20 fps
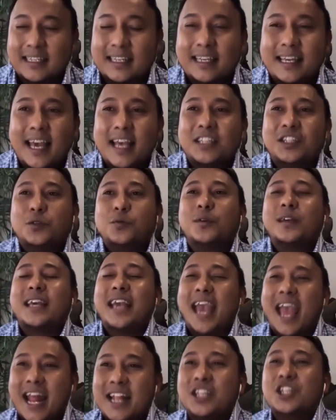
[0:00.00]
As a guest, you
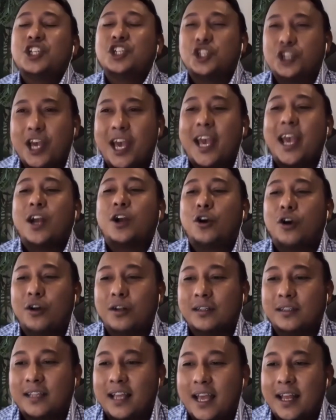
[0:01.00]
can share
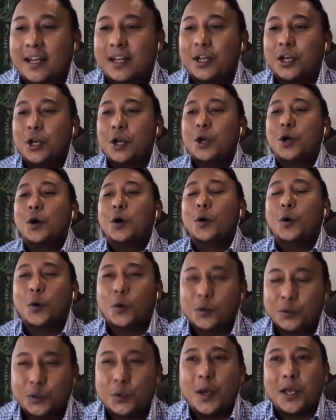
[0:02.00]
content
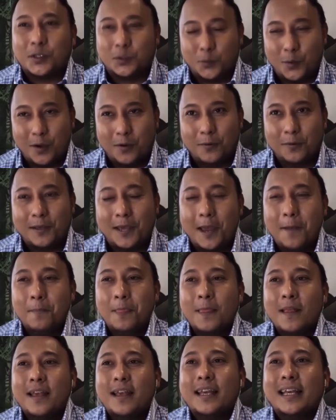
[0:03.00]
also as well, okay?
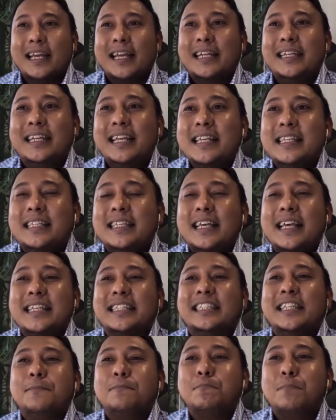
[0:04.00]
This
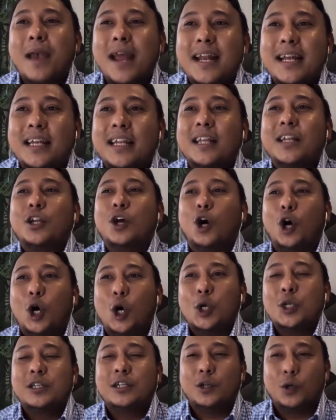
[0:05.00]
is dependent
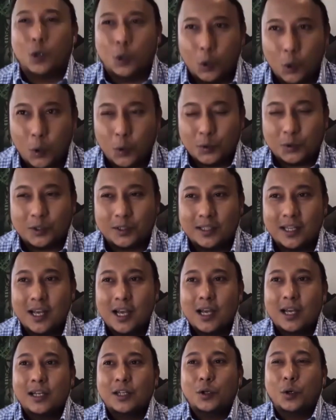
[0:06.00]
on the host.
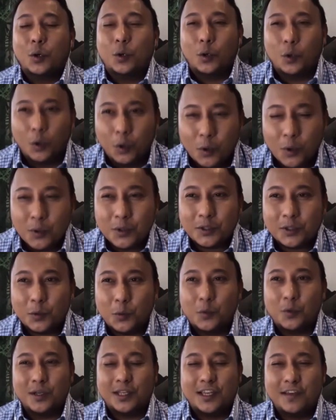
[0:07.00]
The host
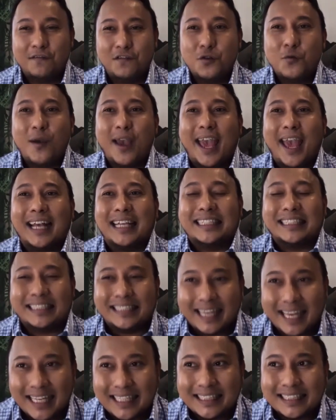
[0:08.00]
will give you
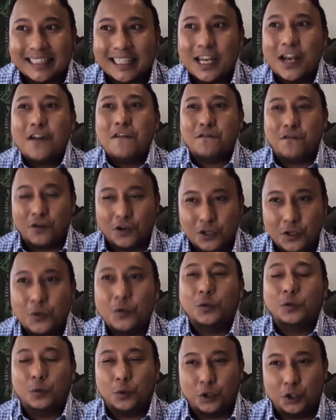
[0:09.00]
access for
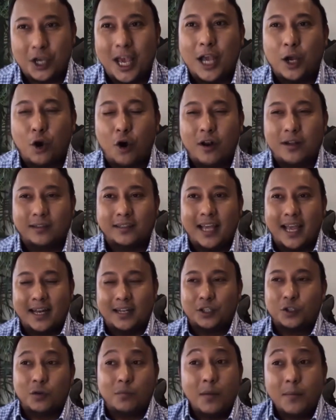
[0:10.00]
you to share
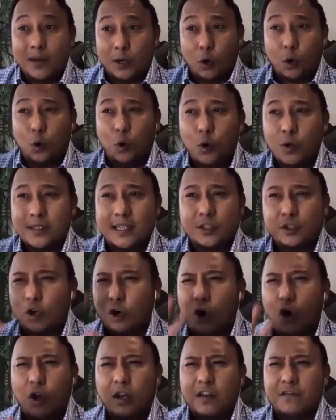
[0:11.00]
content. So remember, the host has
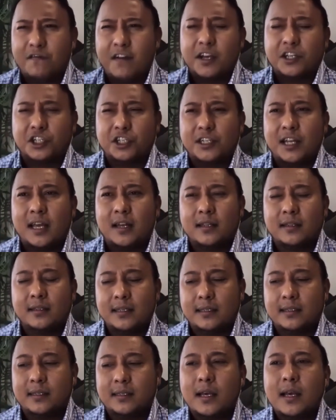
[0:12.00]
got all the
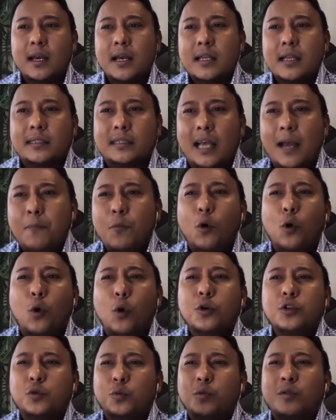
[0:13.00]
functionalities. Some
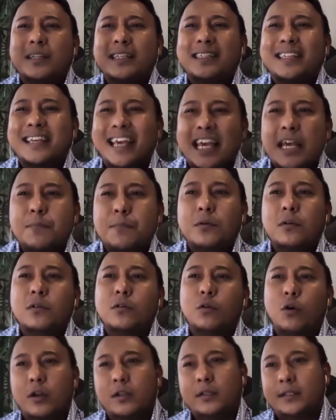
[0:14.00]
hosts will
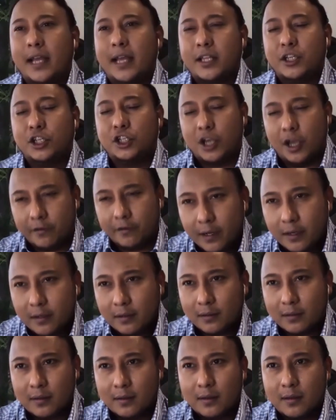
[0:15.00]
disable content
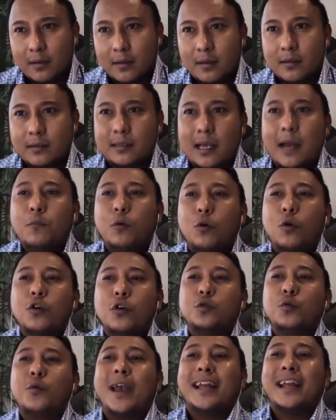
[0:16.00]
sharing. Some
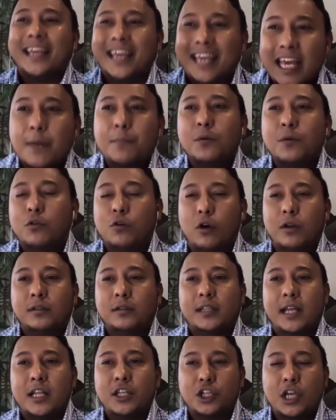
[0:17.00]
hosts will enable
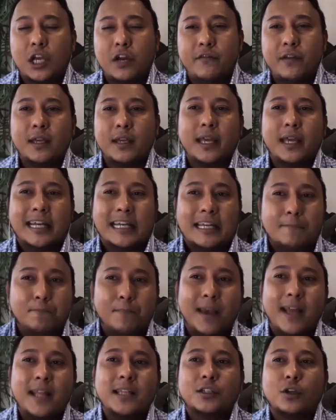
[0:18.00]
content sharing. It
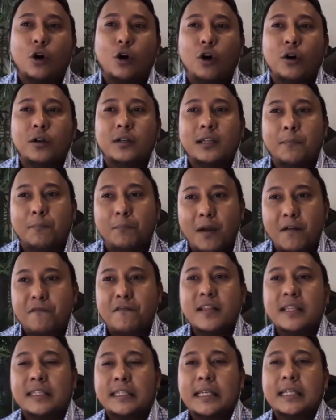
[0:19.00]
depends on the
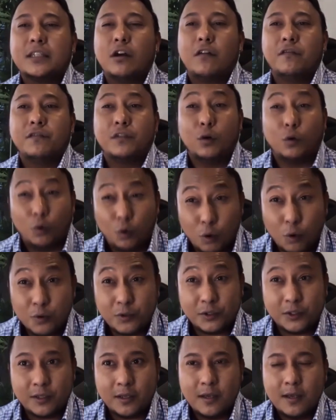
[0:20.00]
preferences of the
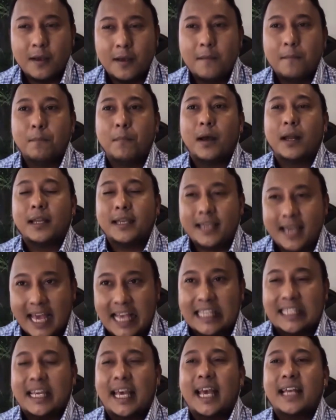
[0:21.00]
host. But
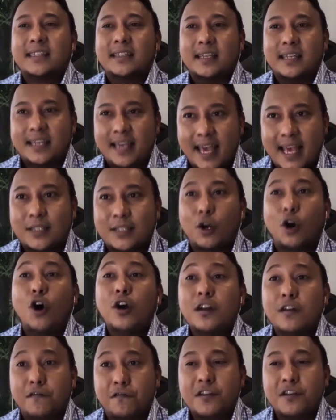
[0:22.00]
yes, as a guest
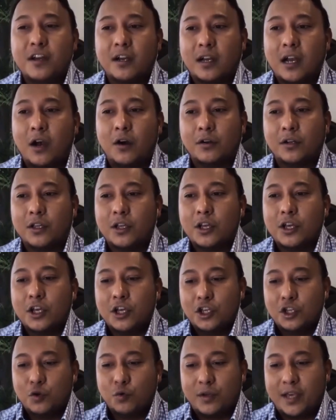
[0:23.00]
on a free account,
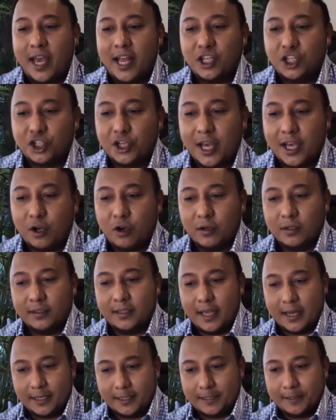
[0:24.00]
you can share
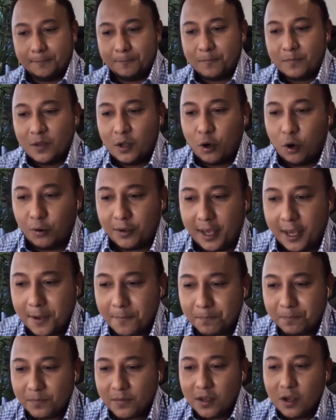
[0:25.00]
content.
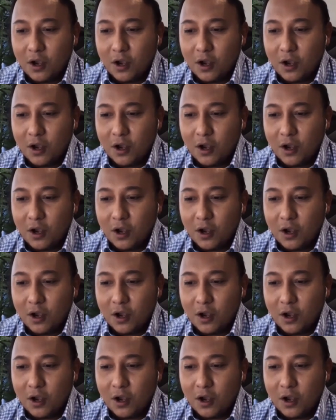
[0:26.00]
Okay?